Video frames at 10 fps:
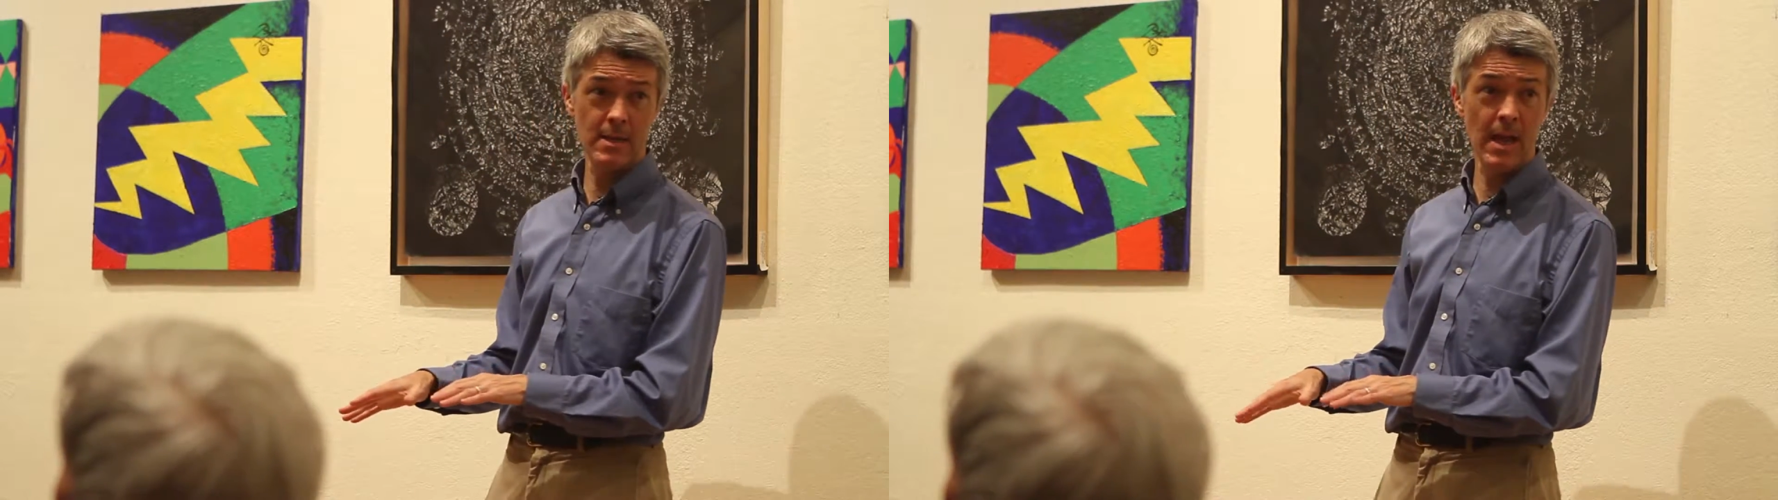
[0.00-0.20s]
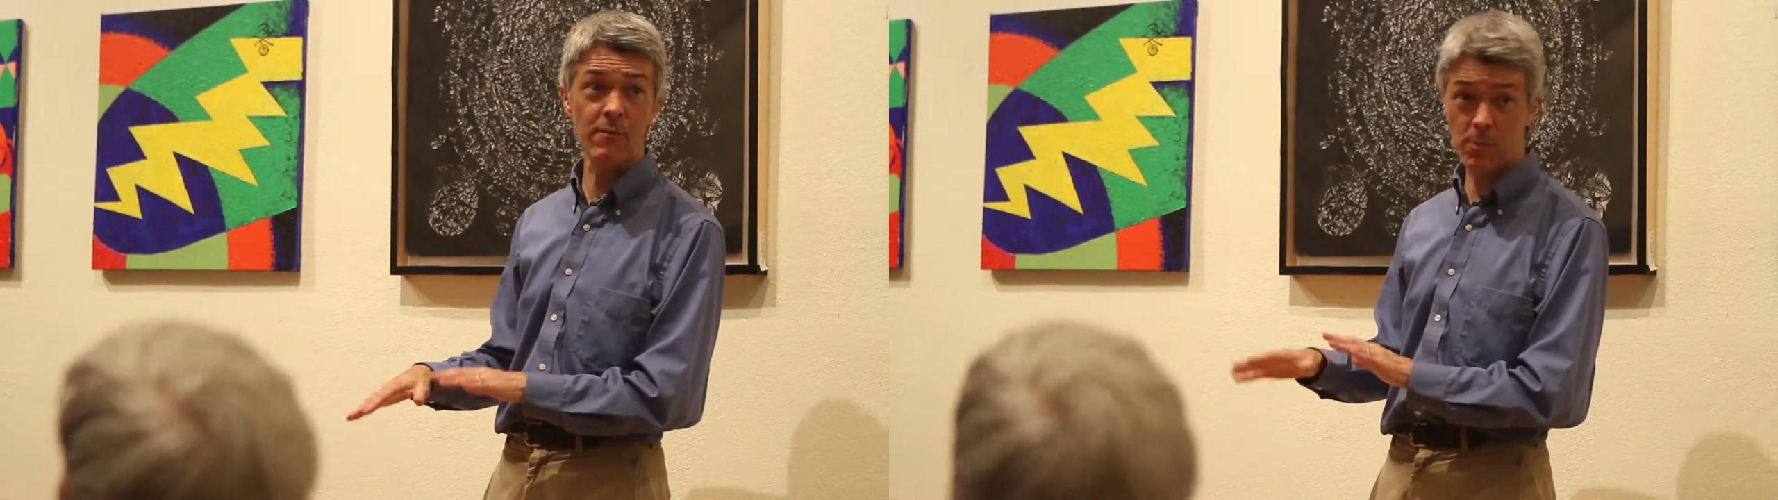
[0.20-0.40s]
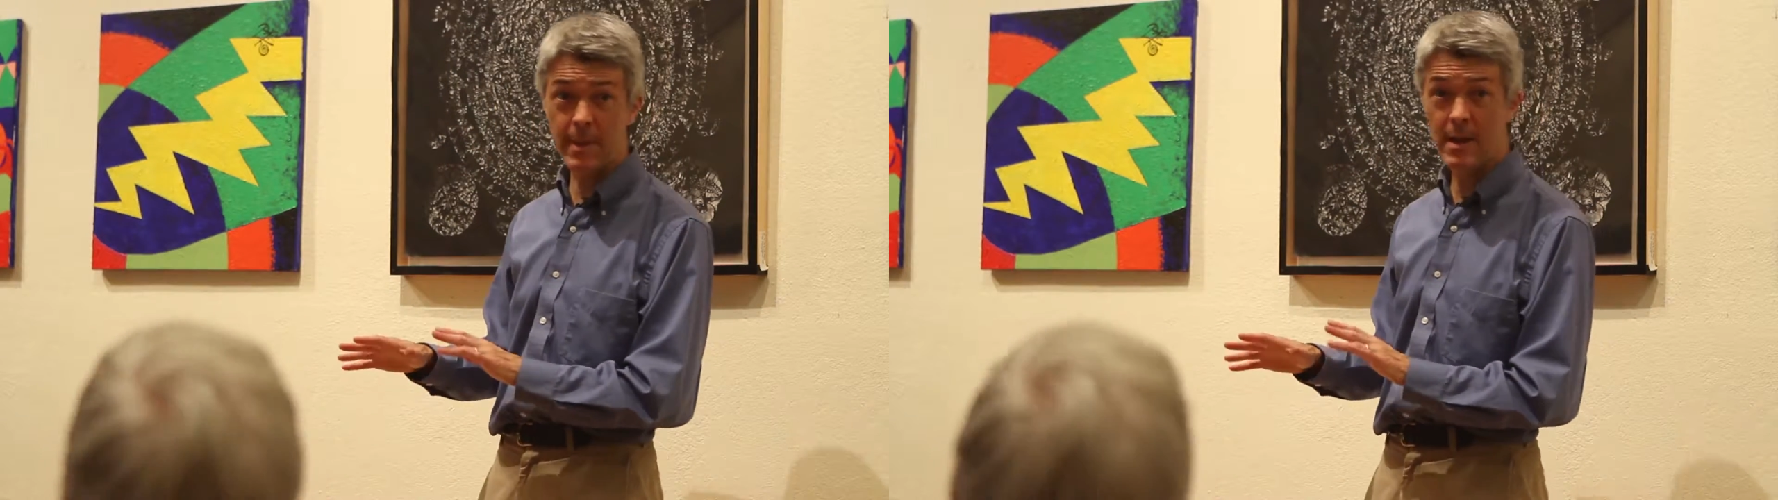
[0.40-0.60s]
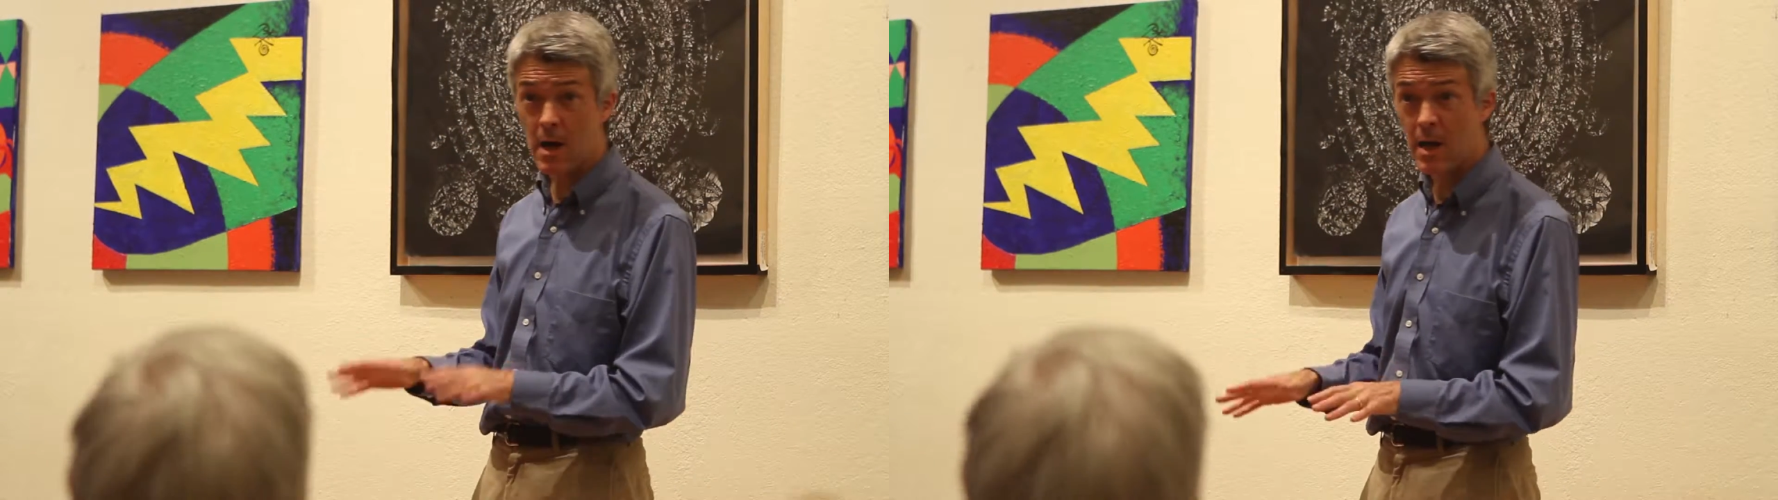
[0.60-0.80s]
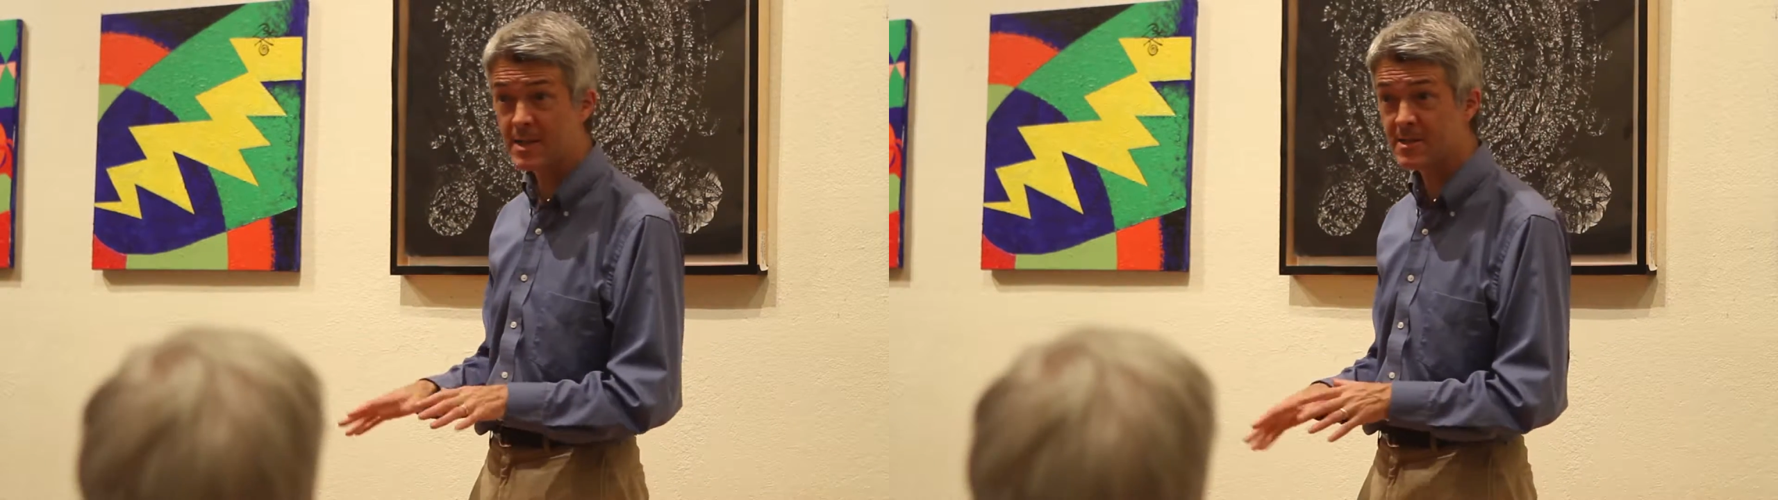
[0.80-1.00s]
if we're being
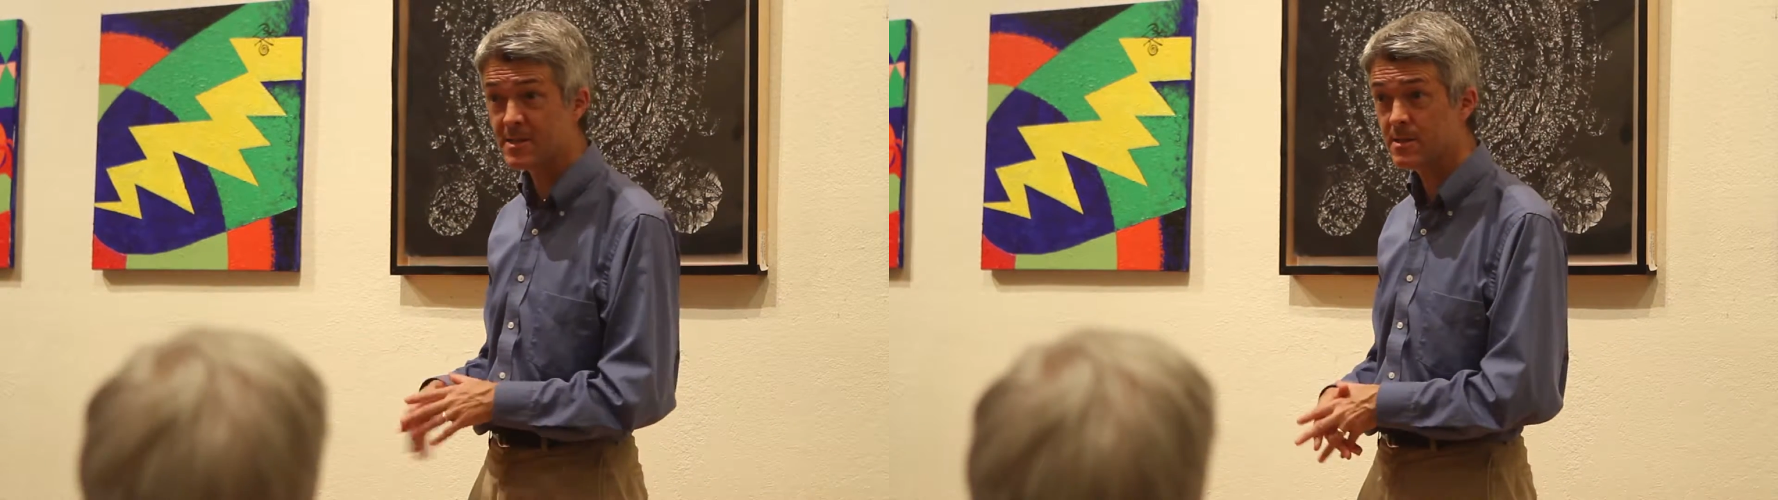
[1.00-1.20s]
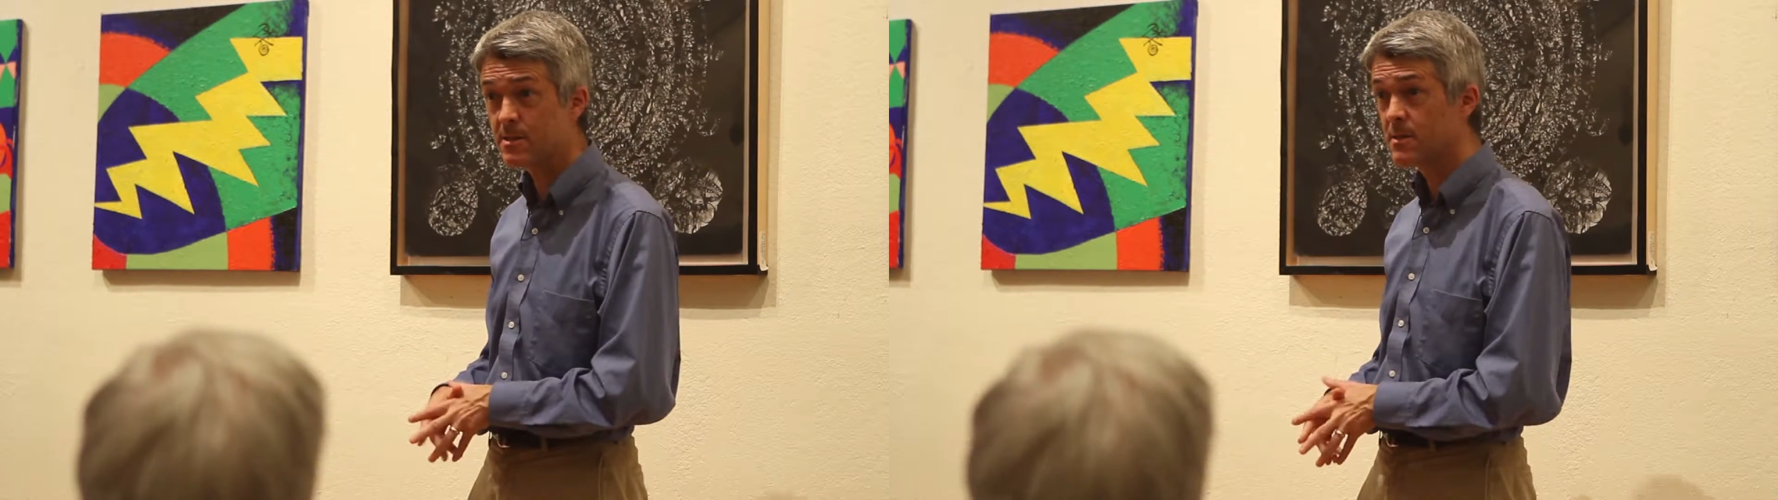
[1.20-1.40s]
honest,